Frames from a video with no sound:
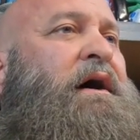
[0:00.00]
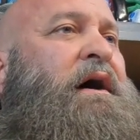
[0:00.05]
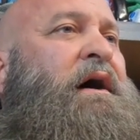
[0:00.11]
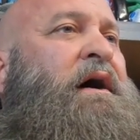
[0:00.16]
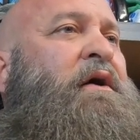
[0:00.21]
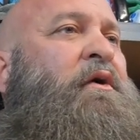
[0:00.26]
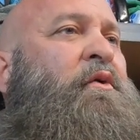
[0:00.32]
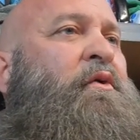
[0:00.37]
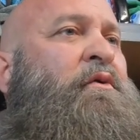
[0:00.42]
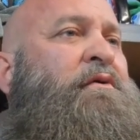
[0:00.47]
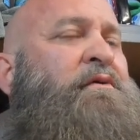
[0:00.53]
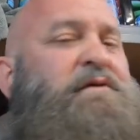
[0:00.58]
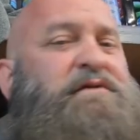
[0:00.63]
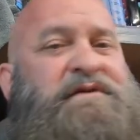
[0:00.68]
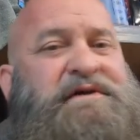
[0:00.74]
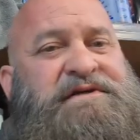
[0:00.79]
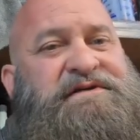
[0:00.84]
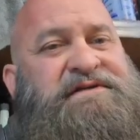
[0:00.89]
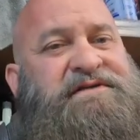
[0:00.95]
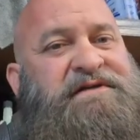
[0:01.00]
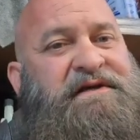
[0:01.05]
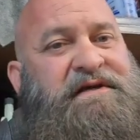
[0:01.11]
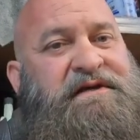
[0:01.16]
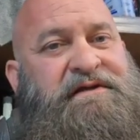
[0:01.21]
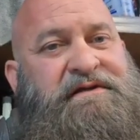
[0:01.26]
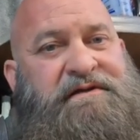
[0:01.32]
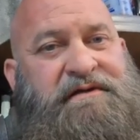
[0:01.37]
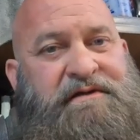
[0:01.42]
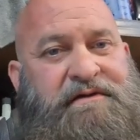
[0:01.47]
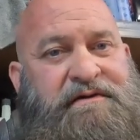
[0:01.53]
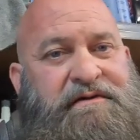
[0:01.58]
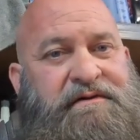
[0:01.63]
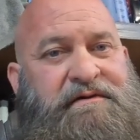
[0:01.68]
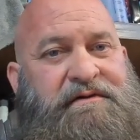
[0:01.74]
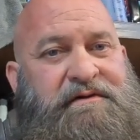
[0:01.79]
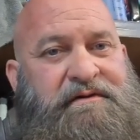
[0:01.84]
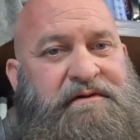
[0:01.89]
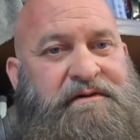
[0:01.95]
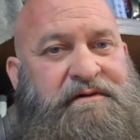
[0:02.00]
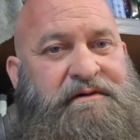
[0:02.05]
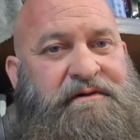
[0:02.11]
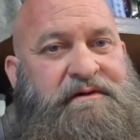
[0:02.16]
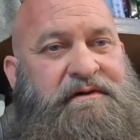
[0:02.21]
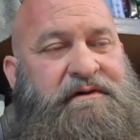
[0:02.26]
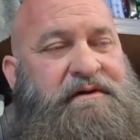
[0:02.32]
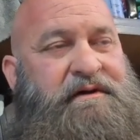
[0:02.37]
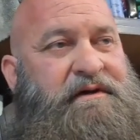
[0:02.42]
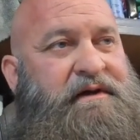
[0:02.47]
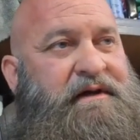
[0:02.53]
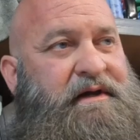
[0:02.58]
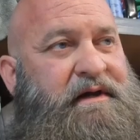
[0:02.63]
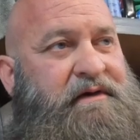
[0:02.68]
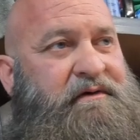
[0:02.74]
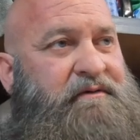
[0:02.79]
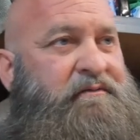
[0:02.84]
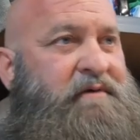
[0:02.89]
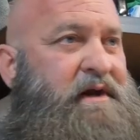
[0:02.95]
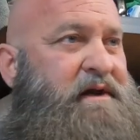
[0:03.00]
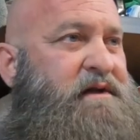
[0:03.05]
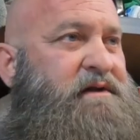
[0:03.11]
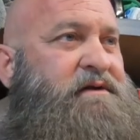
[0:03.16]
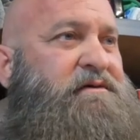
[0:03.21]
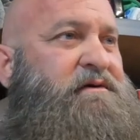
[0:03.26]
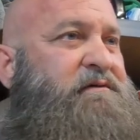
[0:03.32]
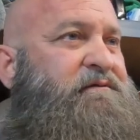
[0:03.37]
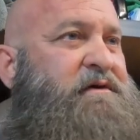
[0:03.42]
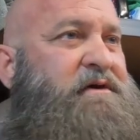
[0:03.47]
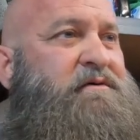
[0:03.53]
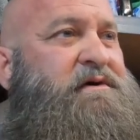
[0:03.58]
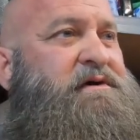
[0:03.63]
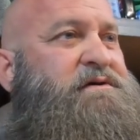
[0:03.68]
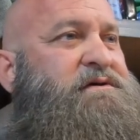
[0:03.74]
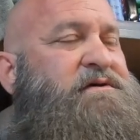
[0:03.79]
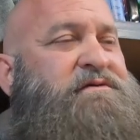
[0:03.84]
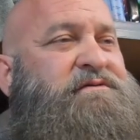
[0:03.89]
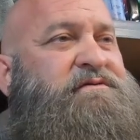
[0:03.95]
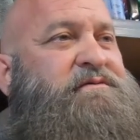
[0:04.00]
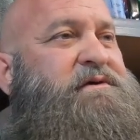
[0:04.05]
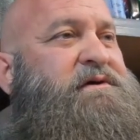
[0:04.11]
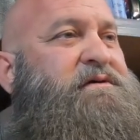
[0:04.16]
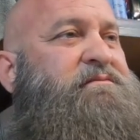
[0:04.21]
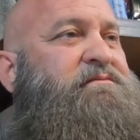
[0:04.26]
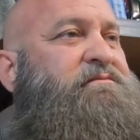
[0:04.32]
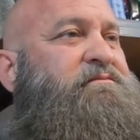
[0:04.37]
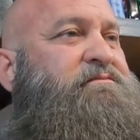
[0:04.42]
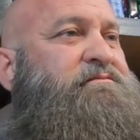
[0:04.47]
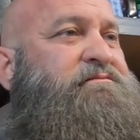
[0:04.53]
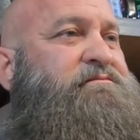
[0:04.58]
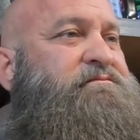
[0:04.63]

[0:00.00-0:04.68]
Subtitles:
I ordered this seat, ran into a few issues with them.